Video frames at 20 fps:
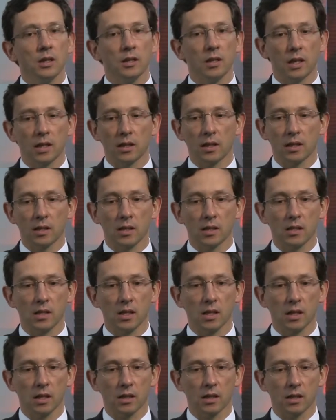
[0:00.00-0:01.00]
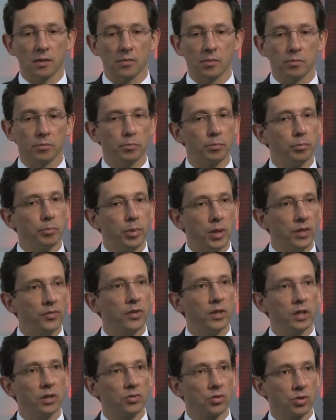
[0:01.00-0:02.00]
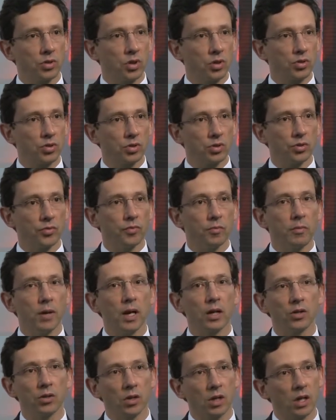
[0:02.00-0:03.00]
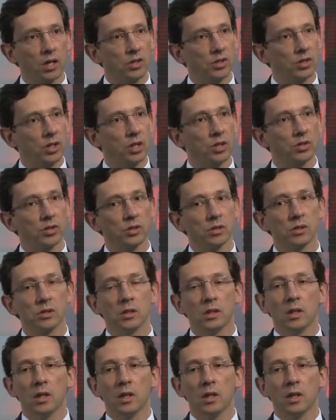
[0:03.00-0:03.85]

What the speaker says: That's like the brief introduction of my organization.